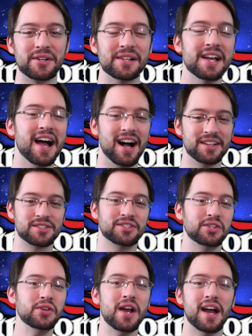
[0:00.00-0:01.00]
will? I'll
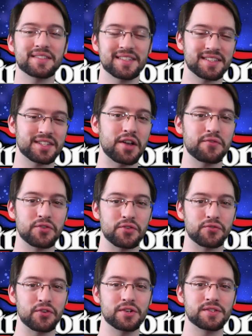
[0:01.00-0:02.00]
see you guys next time for
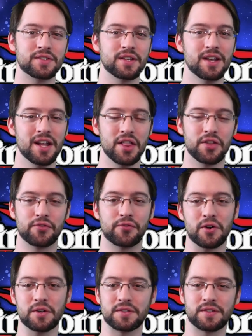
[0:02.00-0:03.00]
the first, the
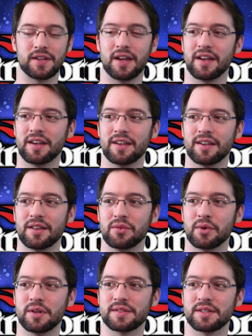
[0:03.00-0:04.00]
first, uh,
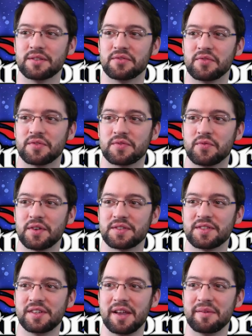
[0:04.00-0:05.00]
what is it?
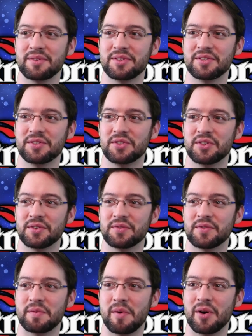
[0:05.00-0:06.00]
What's the name of the, the,
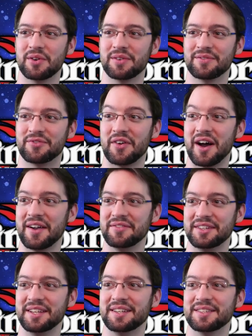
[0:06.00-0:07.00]
the five Ds?
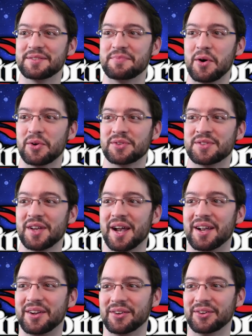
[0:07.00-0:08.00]
five Ds,
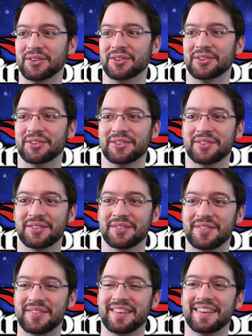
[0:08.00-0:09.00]
motorcycle.
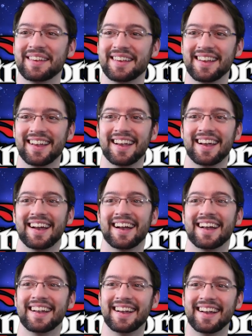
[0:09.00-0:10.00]
Dueling with
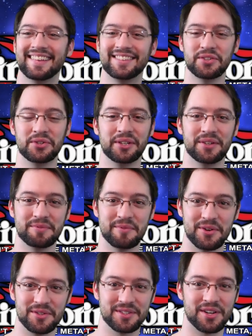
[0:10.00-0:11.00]
motorcycles. Dueling with
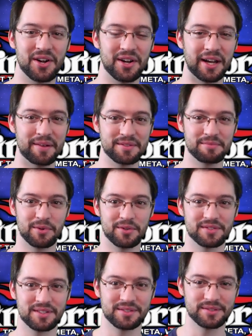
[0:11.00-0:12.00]
motorcycles, car games and
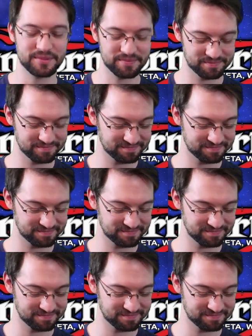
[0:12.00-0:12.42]
motorcycles.